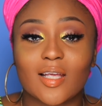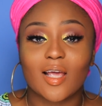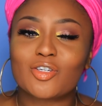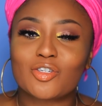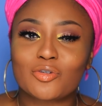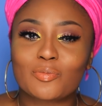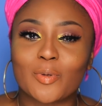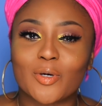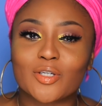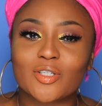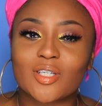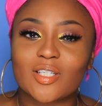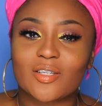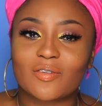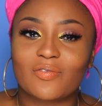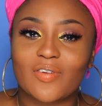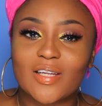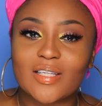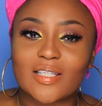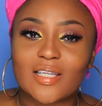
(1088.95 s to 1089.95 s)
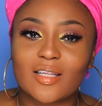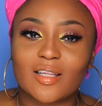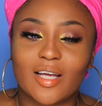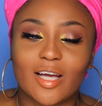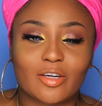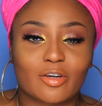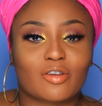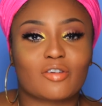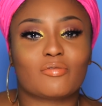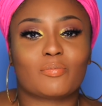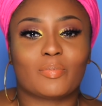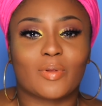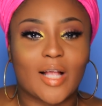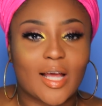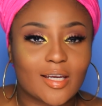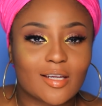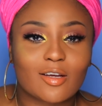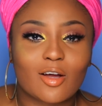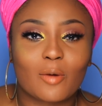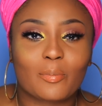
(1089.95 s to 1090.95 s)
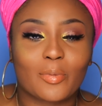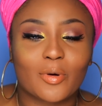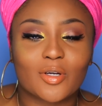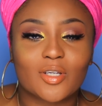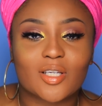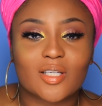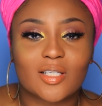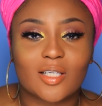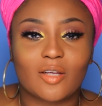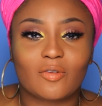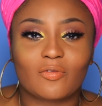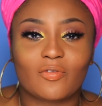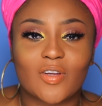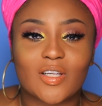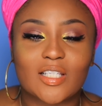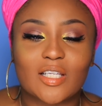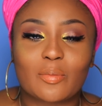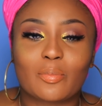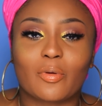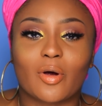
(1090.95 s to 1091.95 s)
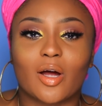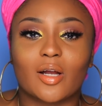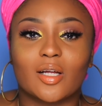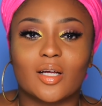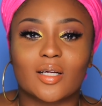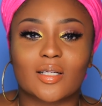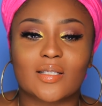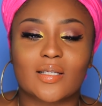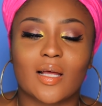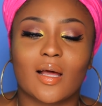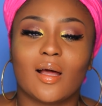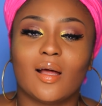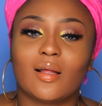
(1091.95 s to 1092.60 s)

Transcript: Did you purchase a Fenty line? Are you planning on purchasing Fenty products?